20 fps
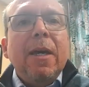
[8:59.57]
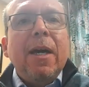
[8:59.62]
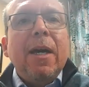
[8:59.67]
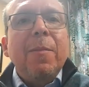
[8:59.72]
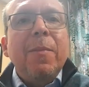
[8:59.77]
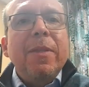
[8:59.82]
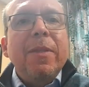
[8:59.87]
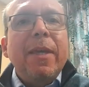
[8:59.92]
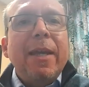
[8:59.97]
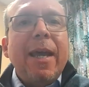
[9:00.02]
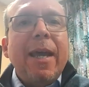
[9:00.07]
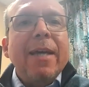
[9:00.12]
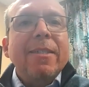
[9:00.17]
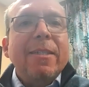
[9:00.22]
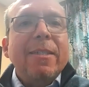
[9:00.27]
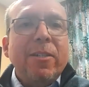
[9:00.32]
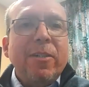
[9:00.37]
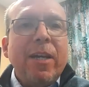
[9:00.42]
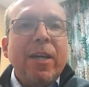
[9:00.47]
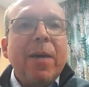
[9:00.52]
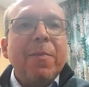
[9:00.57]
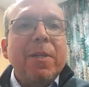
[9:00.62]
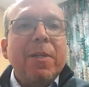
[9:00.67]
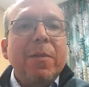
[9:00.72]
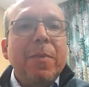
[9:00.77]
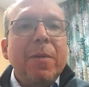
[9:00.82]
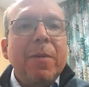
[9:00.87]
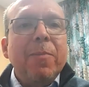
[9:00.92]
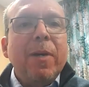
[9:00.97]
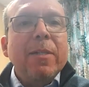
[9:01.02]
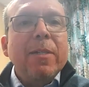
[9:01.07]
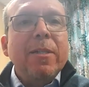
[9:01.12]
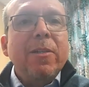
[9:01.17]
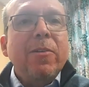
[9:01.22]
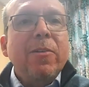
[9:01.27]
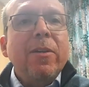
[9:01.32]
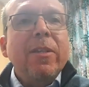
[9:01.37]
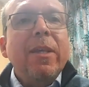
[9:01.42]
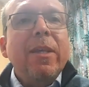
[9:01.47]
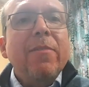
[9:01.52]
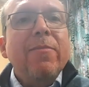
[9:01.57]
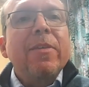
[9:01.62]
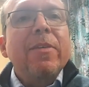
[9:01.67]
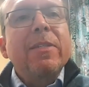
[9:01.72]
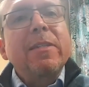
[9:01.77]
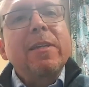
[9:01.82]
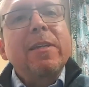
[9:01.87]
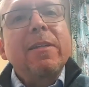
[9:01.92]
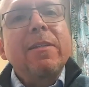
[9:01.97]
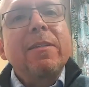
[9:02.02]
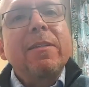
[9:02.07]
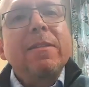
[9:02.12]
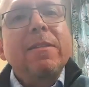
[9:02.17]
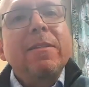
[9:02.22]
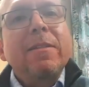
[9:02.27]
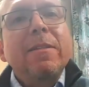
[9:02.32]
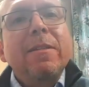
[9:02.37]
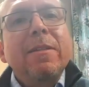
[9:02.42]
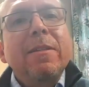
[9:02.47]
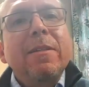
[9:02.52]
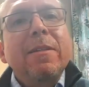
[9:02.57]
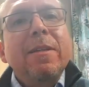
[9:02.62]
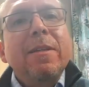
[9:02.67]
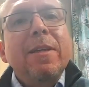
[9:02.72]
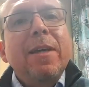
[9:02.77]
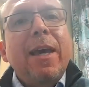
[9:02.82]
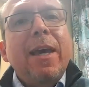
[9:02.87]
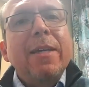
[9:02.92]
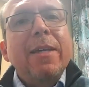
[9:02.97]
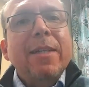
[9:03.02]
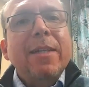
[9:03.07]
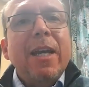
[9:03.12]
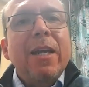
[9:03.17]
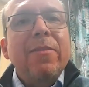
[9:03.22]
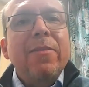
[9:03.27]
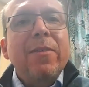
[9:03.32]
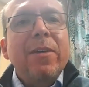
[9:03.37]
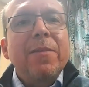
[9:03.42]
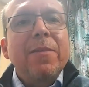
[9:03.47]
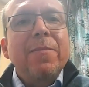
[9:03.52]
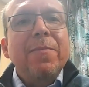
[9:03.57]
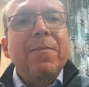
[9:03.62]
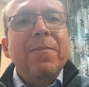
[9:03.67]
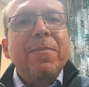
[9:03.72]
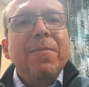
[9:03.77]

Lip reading: but they'd ask the chaplain to be present during that visit as kind of a